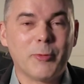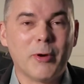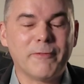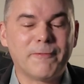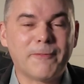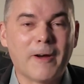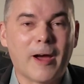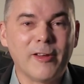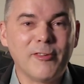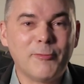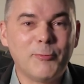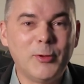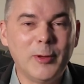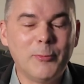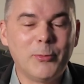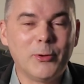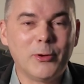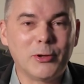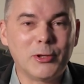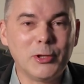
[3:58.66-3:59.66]
about 5
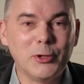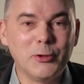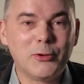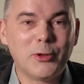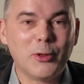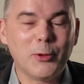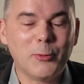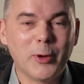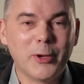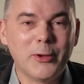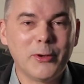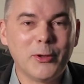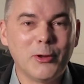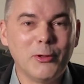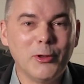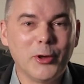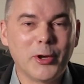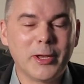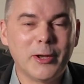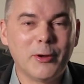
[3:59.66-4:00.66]
people glued to the window
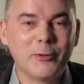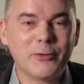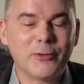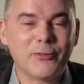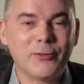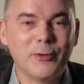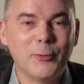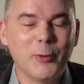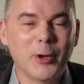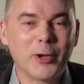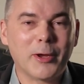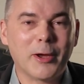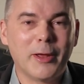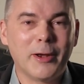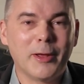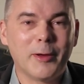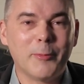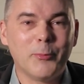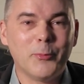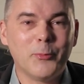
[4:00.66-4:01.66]
looking out to see what
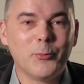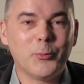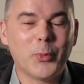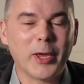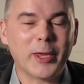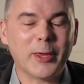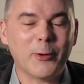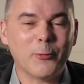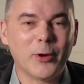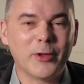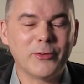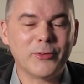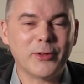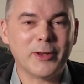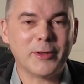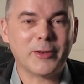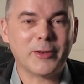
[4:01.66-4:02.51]
kind of bike it was that